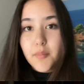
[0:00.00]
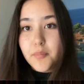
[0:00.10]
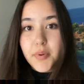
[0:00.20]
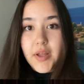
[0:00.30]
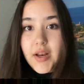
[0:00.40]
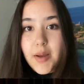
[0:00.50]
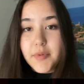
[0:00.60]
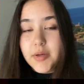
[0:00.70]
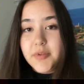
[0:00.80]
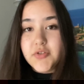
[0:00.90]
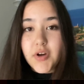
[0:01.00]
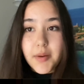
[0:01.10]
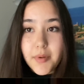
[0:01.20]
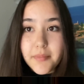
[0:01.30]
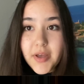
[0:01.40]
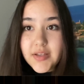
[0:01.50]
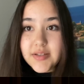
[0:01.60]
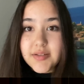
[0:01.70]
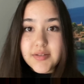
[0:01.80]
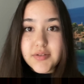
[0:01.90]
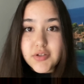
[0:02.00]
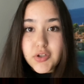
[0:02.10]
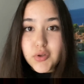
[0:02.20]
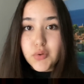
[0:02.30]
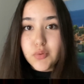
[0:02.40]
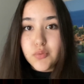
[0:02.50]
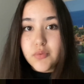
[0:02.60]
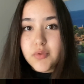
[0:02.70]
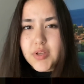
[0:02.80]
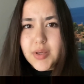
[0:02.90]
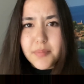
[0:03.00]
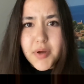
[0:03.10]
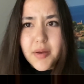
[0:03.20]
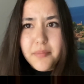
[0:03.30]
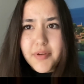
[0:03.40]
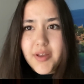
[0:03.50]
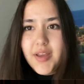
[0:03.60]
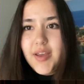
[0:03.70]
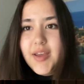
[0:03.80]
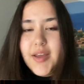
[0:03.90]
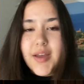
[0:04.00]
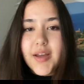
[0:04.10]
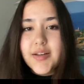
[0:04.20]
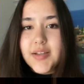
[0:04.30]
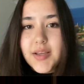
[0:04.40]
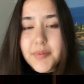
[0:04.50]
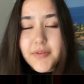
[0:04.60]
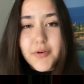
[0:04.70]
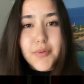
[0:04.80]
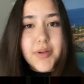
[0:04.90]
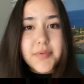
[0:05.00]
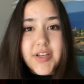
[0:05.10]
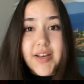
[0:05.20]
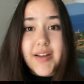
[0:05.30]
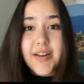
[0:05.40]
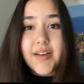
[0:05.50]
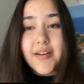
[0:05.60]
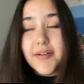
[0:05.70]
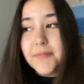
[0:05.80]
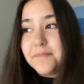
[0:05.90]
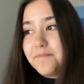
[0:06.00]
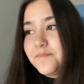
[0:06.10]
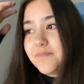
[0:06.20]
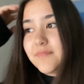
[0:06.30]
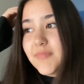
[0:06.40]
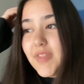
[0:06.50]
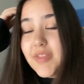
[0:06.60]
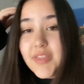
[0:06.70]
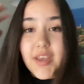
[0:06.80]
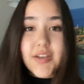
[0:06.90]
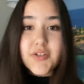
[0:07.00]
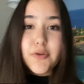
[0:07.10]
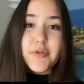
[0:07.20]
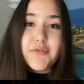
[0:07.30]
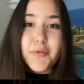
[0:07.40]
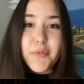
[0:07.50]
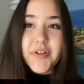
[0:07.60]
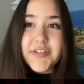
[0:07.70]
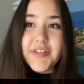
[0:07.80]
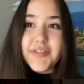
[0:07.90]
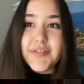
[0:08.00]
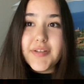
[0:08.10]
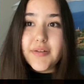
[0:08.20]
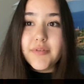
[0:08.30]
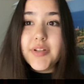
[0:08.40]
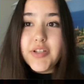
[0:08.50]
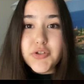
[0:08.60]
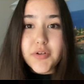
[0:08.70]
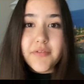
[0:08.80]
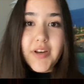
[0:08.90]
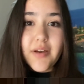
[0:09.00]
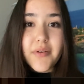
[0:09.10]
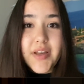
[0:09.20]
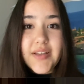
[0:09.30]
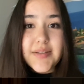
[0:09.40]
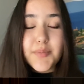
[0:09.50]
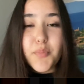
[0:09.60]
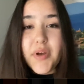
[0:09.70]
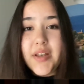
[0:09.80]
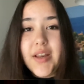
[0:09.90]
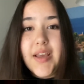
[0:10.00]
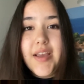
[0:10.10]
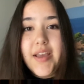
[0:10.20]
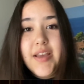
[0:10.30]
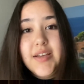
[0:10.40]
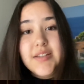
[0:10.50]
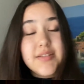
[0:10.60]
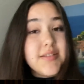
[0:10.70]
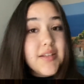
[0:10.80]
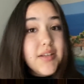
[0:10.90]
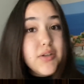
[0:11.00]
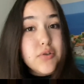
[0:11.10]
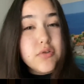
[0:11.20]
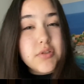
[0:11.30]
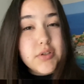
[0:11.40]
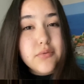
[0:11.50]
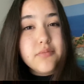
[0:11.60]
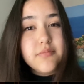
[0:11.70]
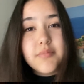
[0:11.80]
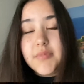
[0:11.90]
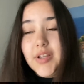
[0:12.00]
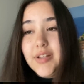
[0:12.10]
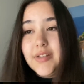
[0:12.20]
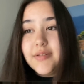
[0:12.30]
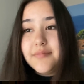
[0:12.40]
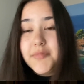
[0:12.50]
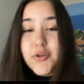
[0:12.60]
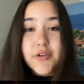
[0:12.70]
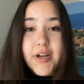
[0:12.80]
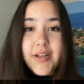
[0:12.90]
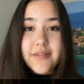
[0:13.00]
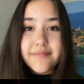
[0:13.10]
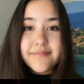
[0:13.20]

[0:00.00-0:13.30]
but I'm going to be trying my best to keep up and keep everyone updated. Thank you so much for watching. It's a really short video, I guess, but see you soon in Ukraine.